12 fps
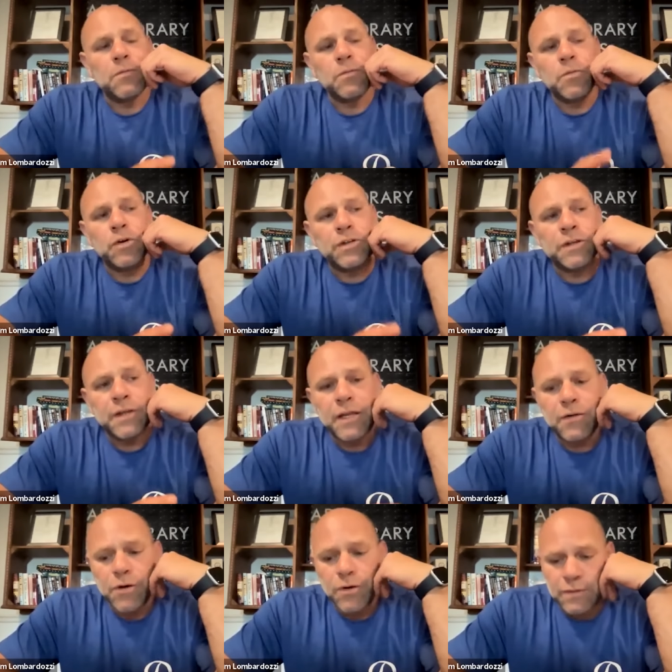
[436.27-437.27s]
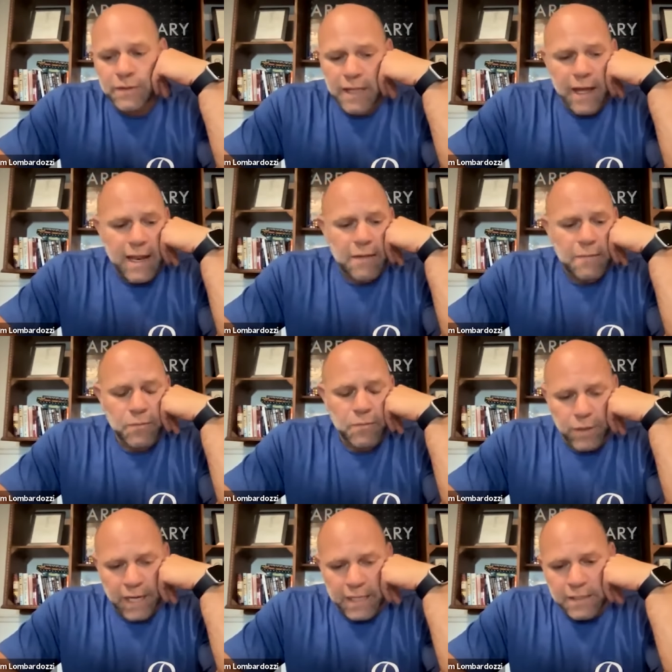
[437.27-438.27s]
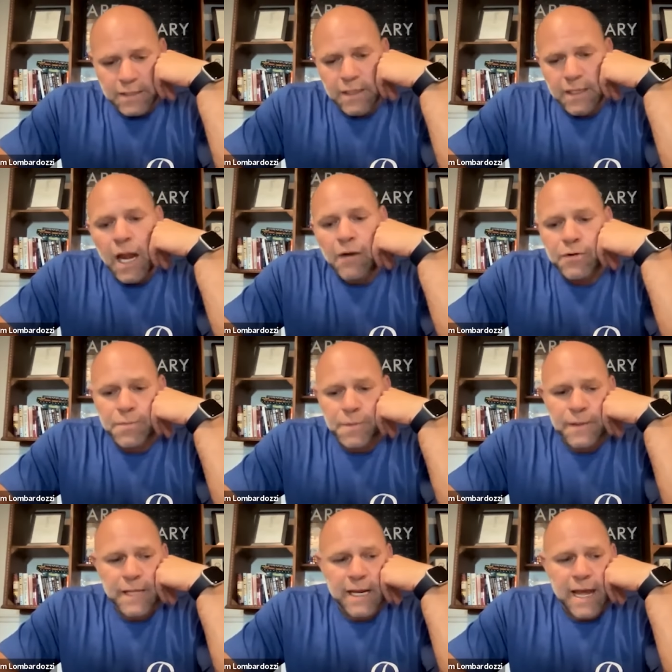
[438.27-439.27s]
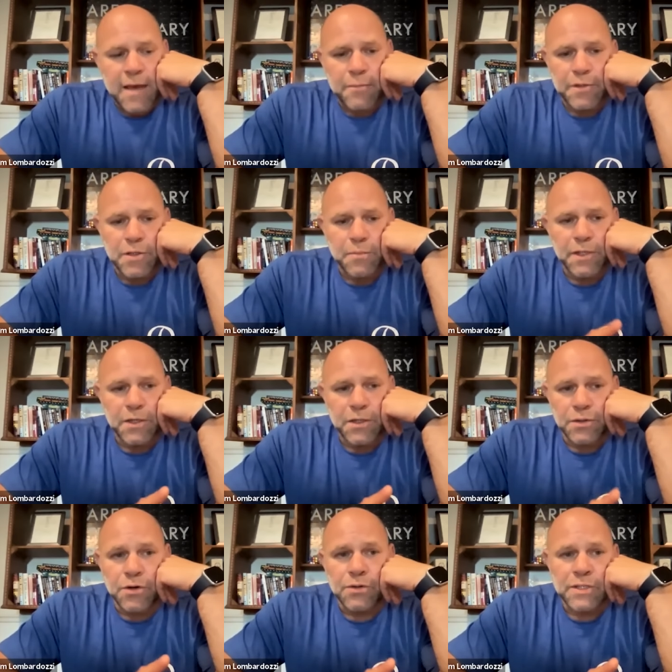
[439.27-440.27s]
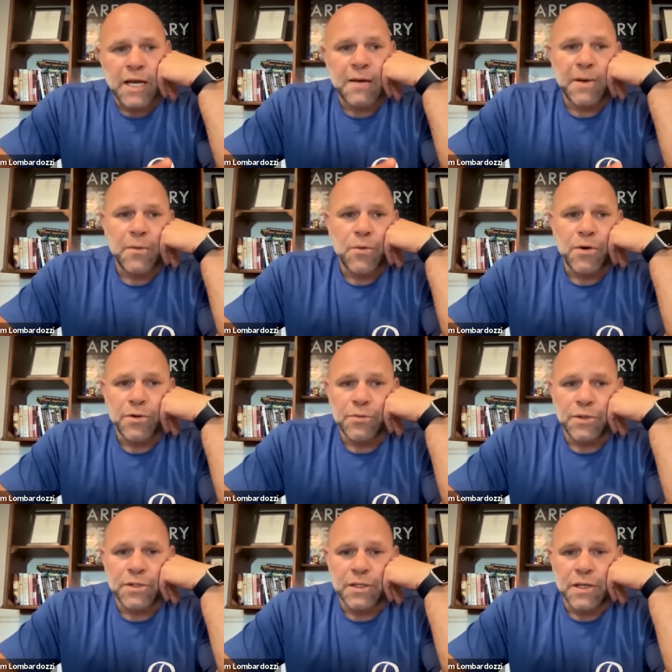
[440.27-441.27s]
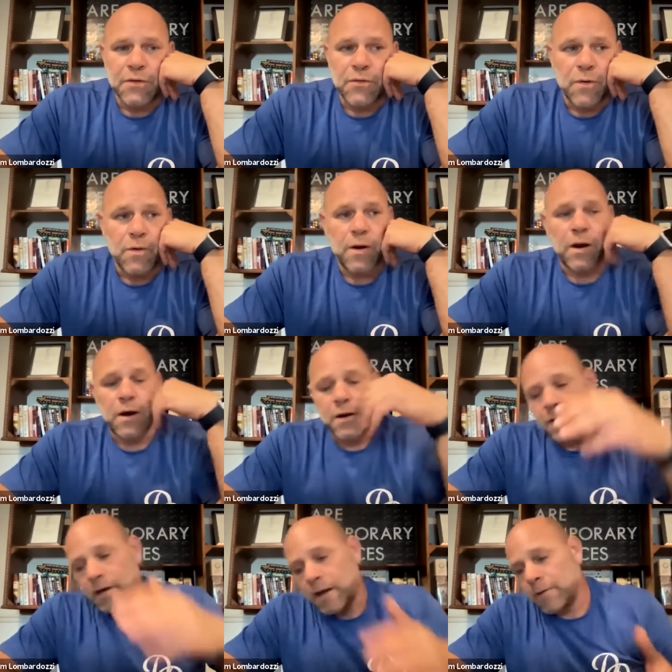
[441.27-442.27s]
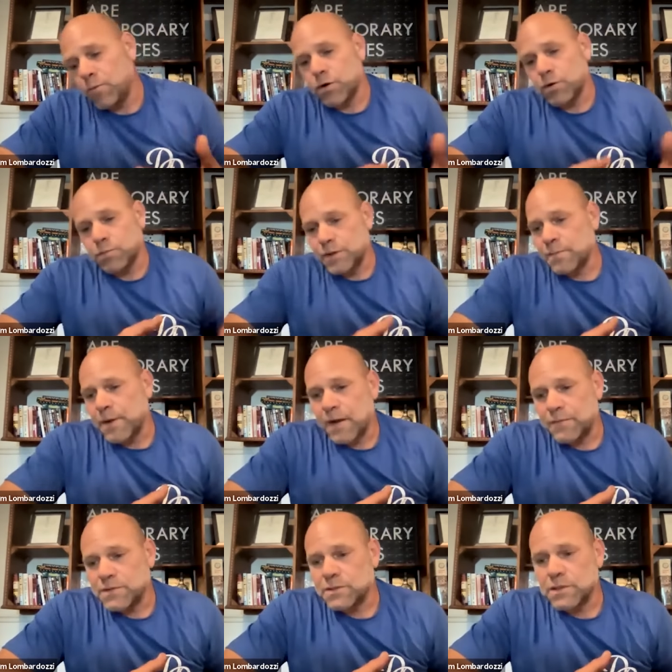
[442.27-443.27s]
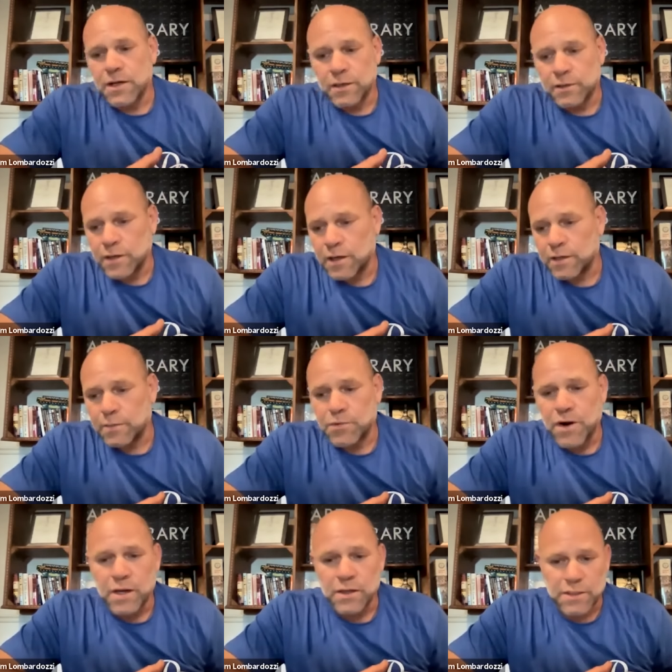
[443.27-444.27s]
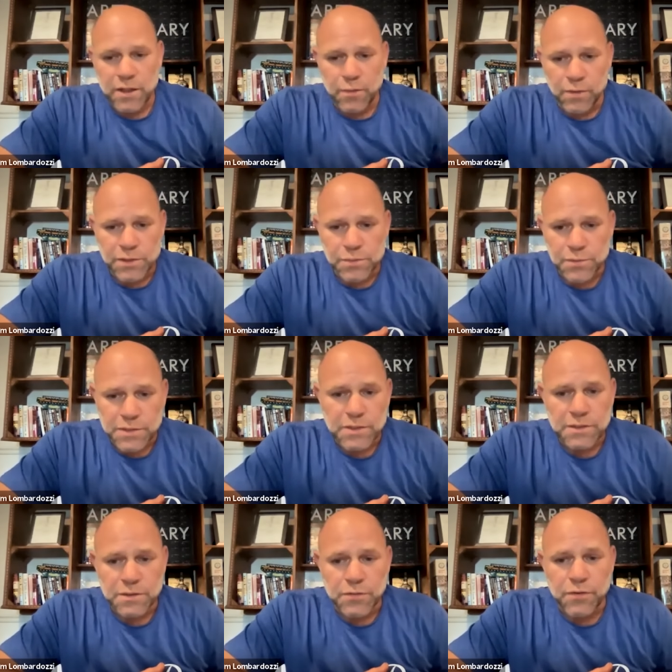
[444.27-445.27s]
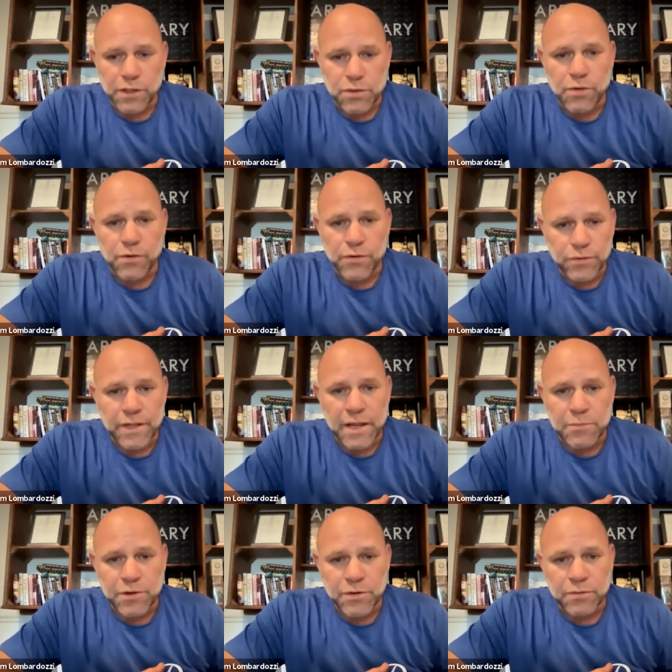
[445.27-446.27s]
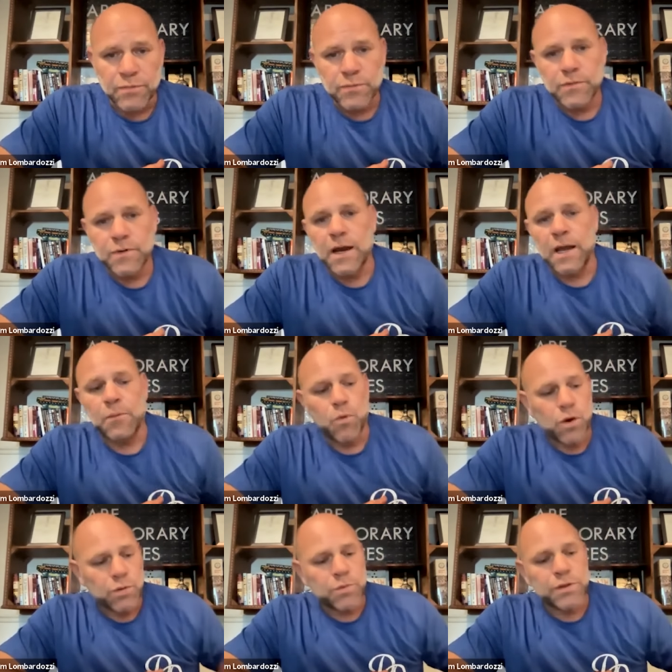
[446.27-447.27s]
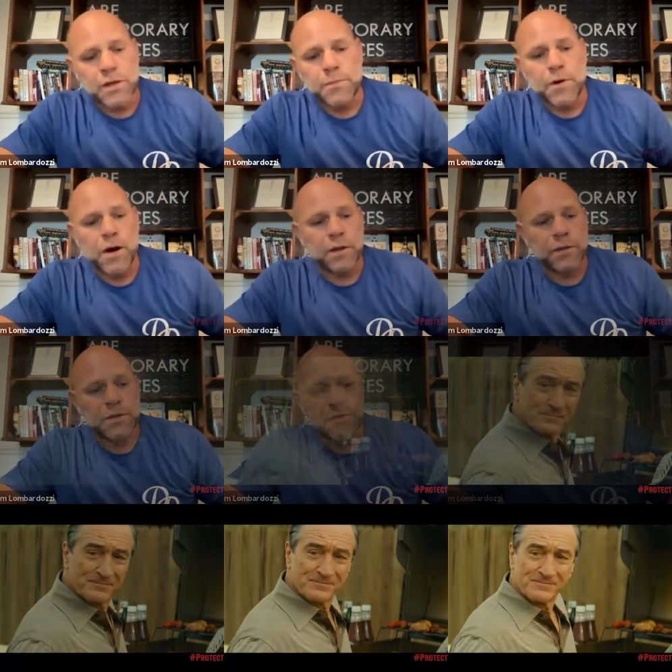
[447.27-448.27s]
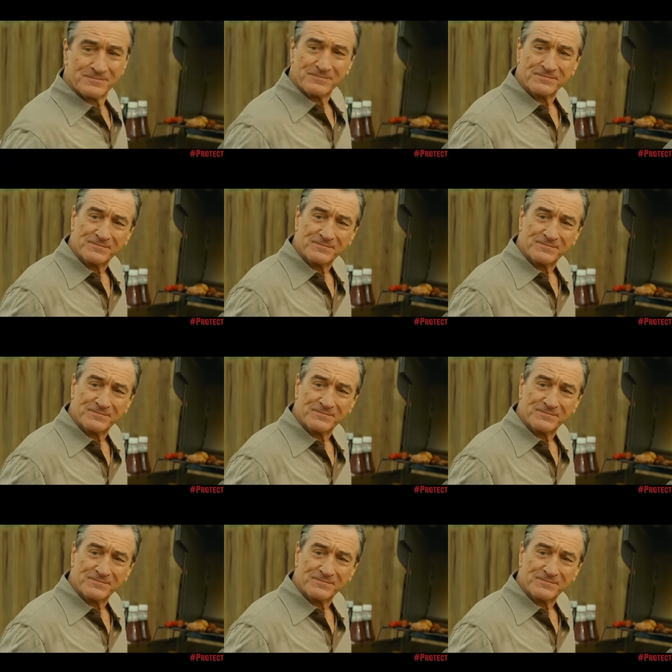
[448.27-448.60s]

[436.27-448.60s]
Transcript: well, De Niro, that when I did The Irishman, that happened to be the third time I worked with De Niro. Uh, I worked with him obviously on on A Bronx Tale, which was his directorial debut. I worked with him on this film we